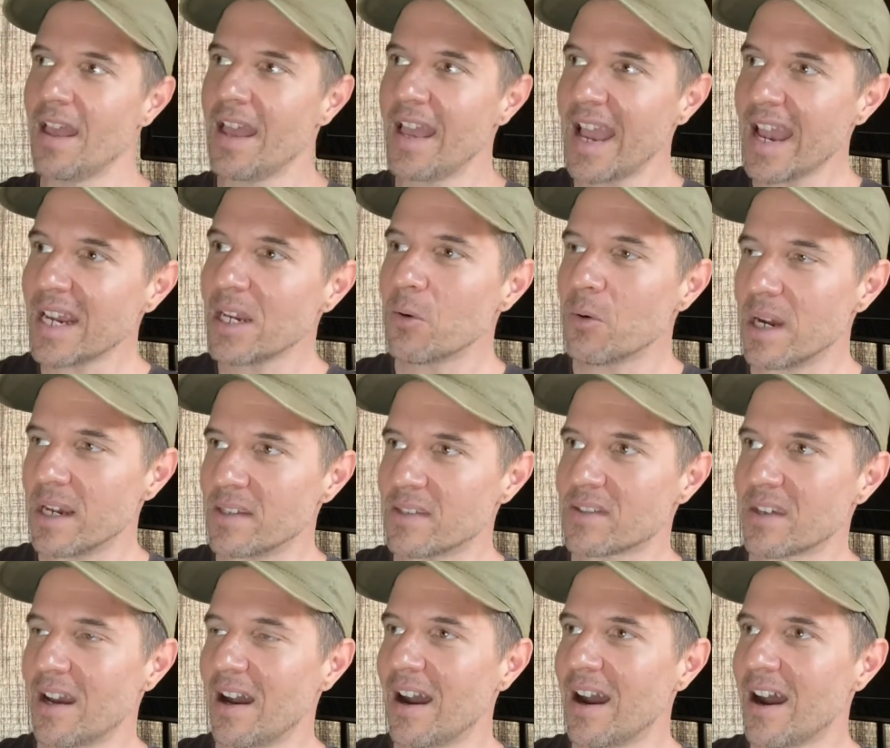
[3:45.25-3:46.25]
Anyways,
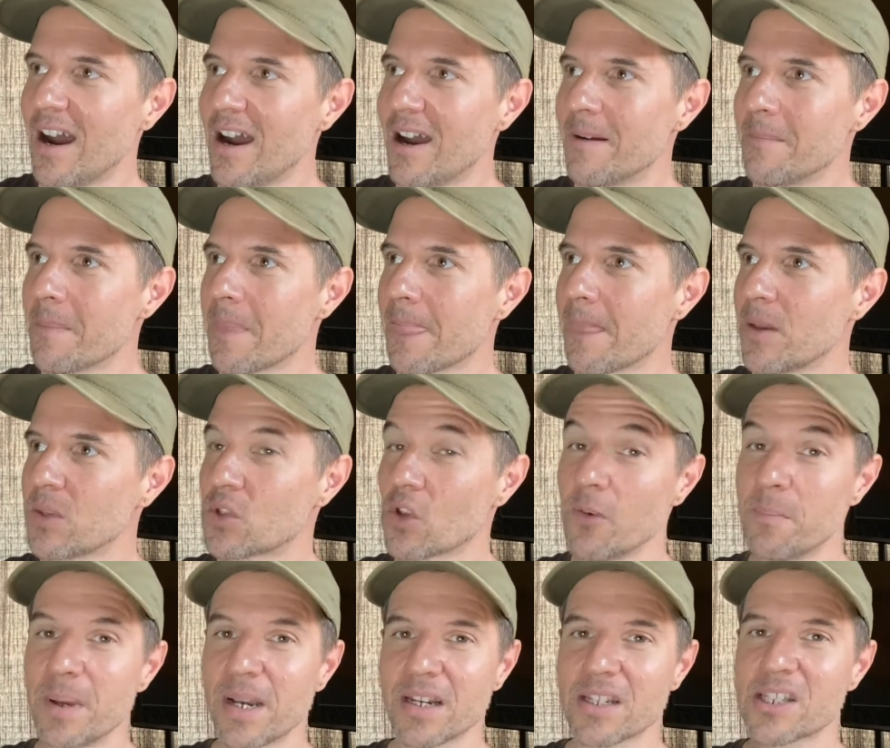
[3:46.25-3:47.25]
uh, so I've
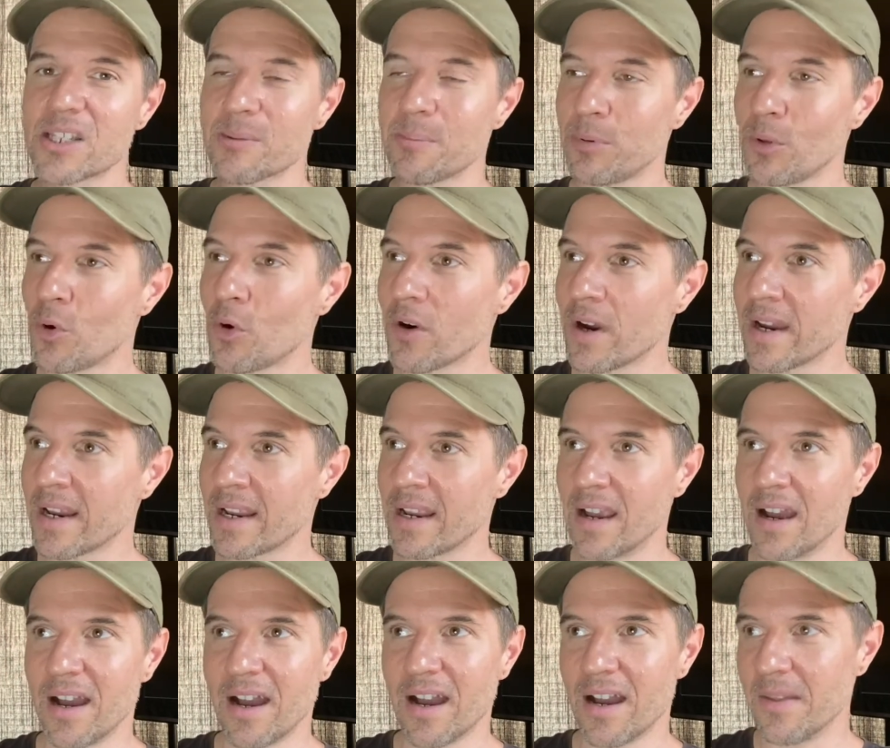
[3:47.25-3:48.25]
been exploring
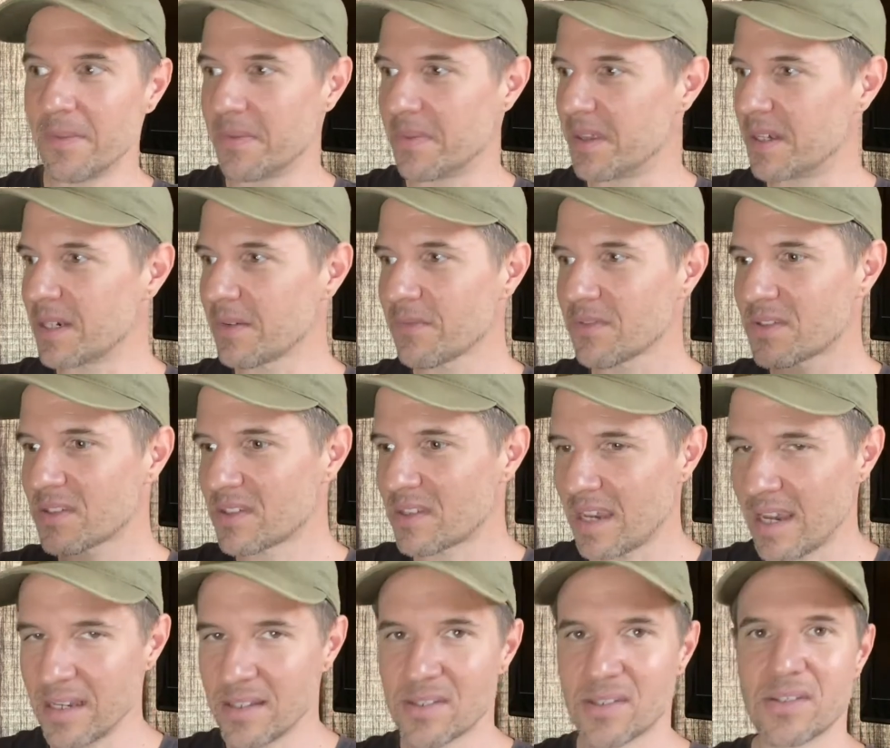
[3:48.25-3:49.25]
uh, the different
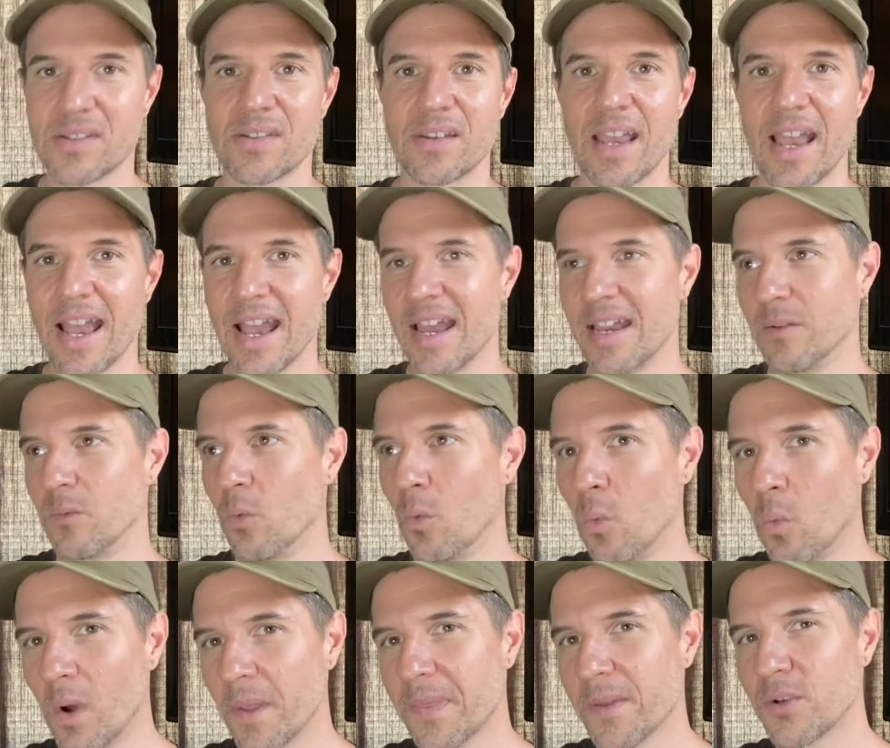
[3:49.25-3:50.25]
states and
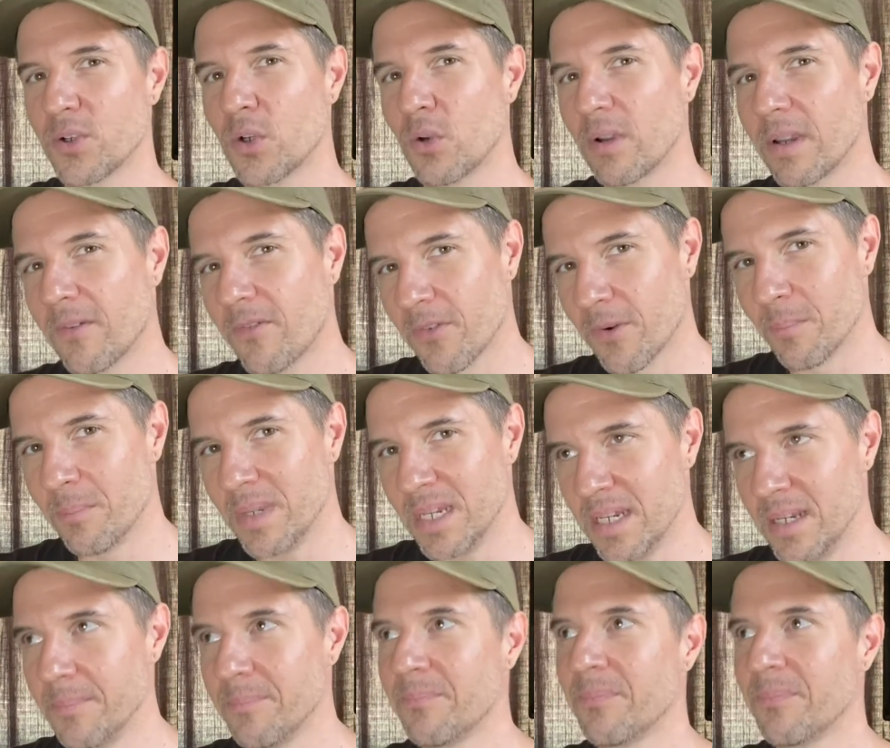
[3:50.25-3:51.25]
what they're doing for
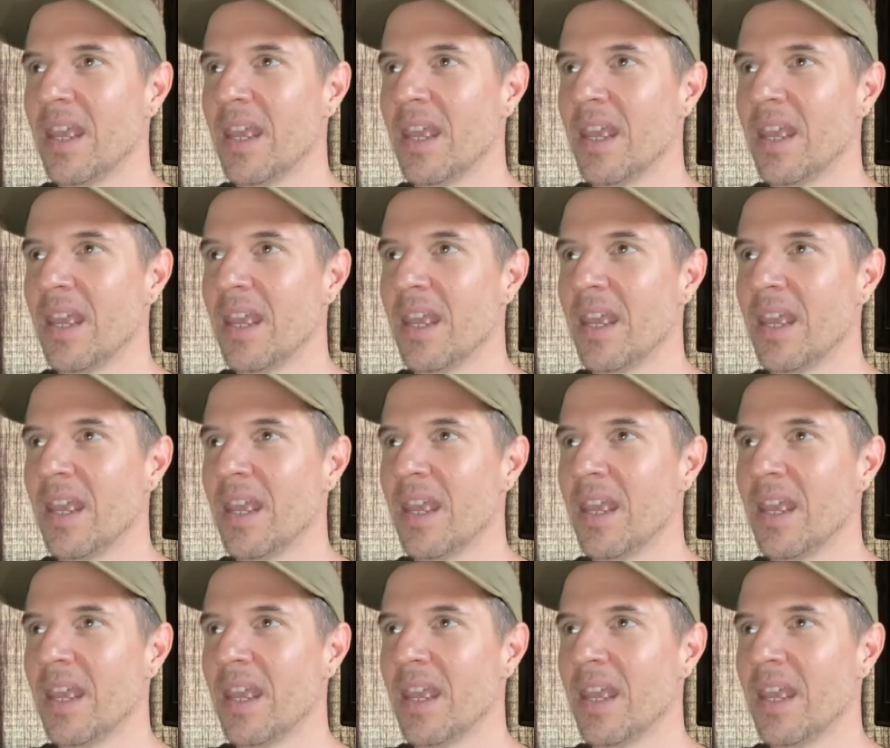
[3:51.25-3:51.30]
me.